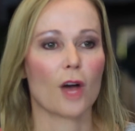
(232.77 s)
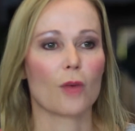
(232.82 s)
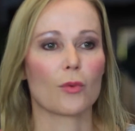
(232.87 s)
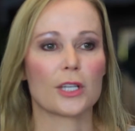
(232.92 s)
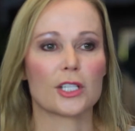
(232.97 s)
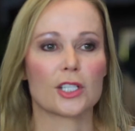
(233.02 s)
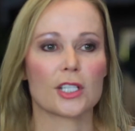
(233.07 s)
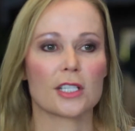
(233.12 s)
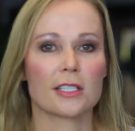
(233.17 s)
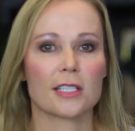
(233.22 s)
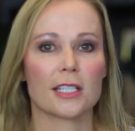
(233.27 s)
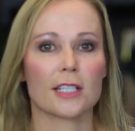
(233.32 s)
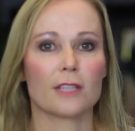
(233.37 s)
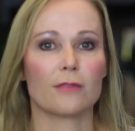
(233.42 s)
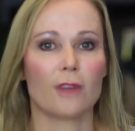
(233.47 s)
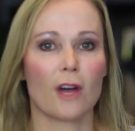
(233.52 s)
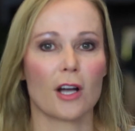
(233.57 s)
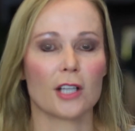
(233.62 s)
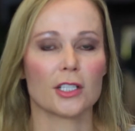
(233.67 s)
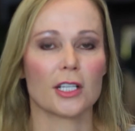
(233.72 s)
We just
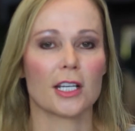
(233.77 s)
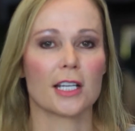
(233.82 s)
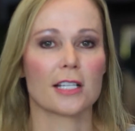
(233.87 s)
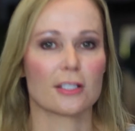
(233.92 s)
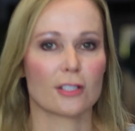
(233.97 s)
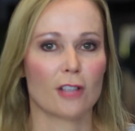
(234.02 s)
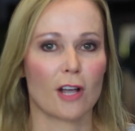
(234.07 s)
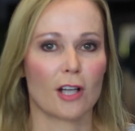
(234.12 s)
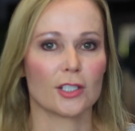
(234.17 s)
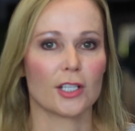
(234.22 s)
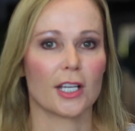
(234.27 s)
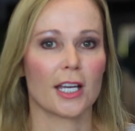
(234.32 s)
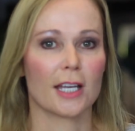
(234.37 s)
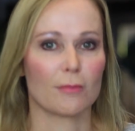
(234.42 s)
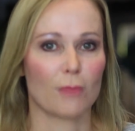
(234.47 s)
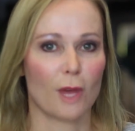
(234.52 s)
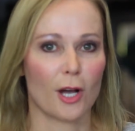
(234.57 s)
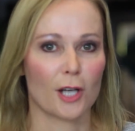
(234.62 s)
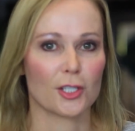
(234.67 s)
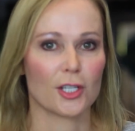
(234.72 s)
did Vanya and Sonia
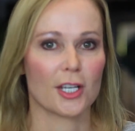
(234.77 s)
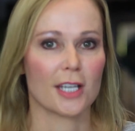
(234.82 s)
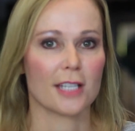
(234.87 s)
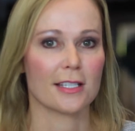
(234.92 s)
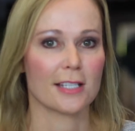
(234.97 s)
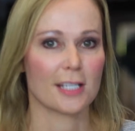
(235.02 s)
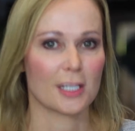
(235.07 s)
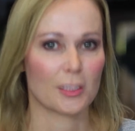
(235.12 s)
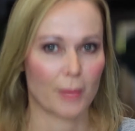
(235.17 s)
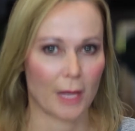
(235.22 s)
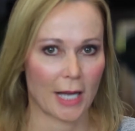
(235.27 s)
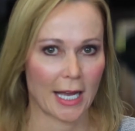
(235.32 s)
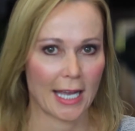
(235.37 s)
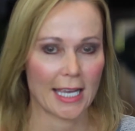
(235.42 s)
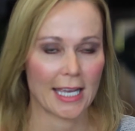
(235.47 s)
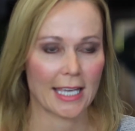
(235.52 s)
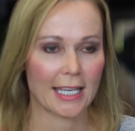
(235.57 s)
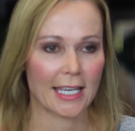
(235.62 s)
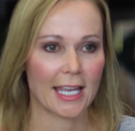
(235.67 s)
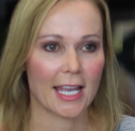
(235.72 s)
and Masha and
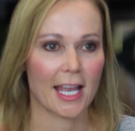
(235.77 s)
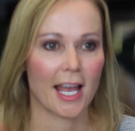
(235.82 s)
Spike.